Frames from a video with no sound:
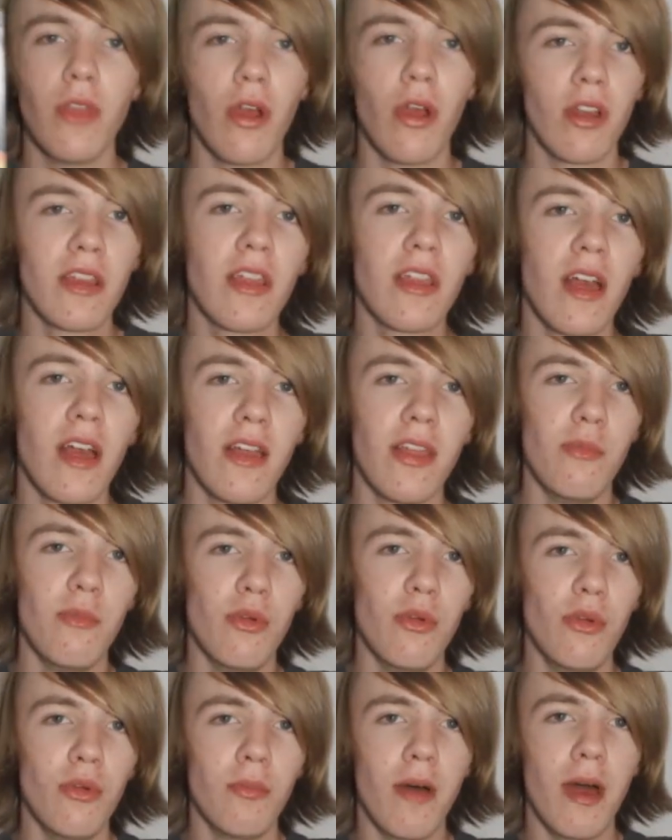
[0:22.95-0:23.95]
Dark Side of the
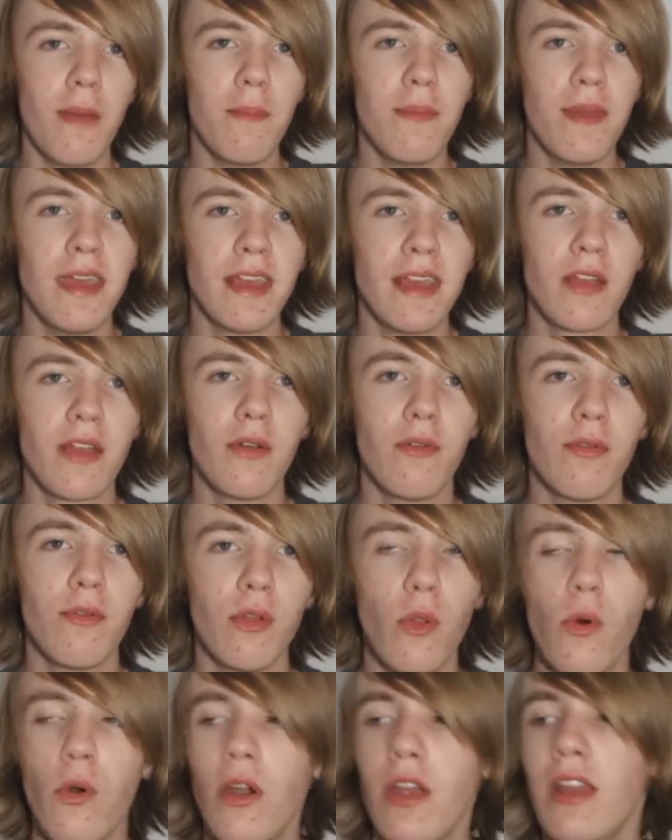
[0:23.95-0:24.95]
Moon by Pink
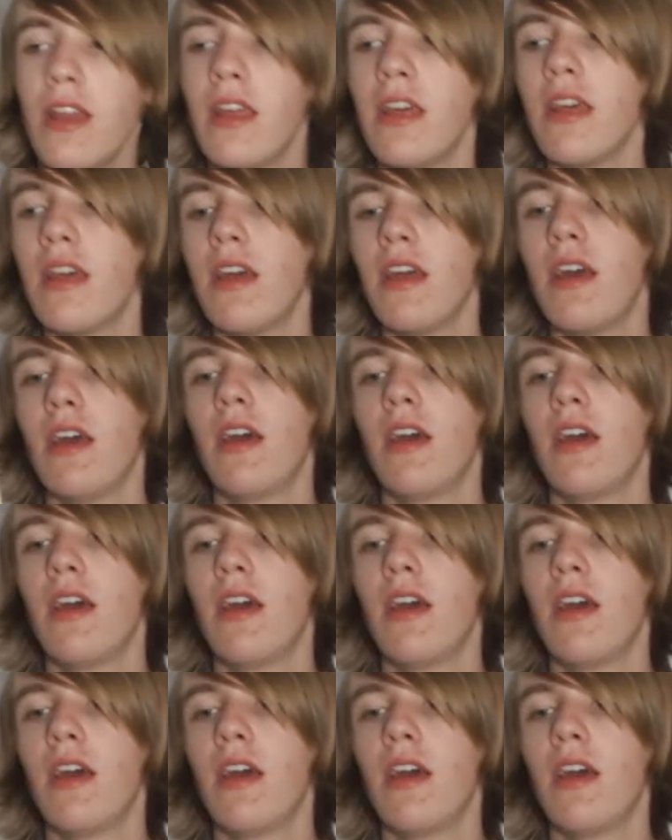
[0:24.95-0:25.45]
Floyd.